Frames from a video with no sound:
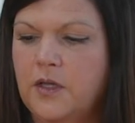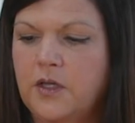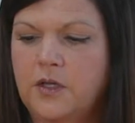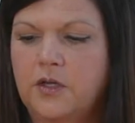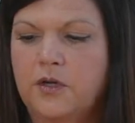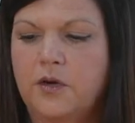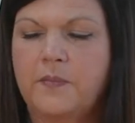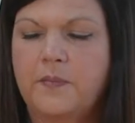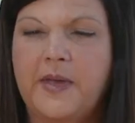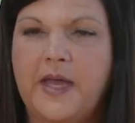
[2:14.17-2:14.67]

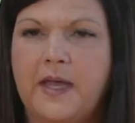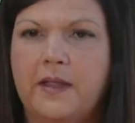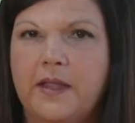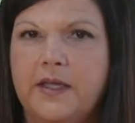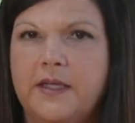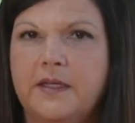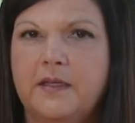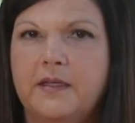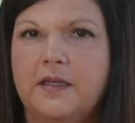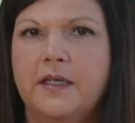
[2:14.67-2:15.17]
Your
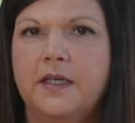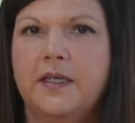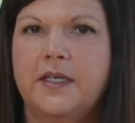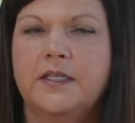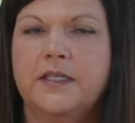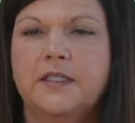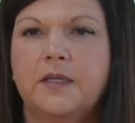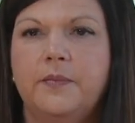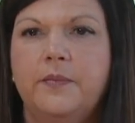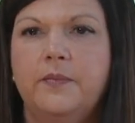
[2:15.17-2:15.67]
melon
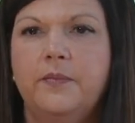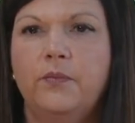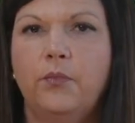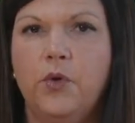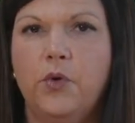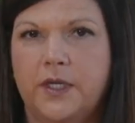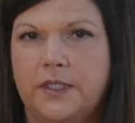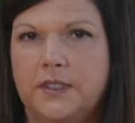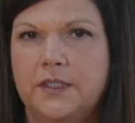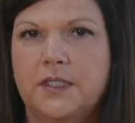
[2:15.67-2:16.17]
is
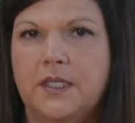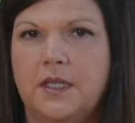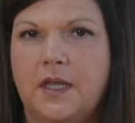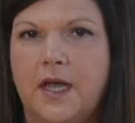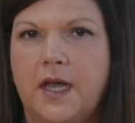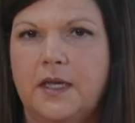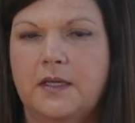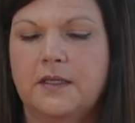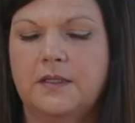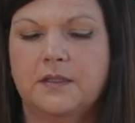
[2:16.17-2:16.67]
one
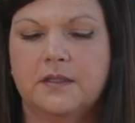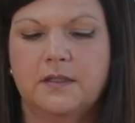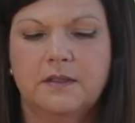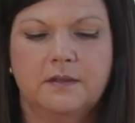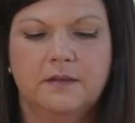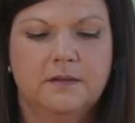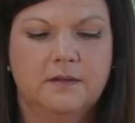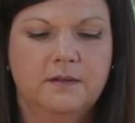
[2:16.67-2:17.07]
slice.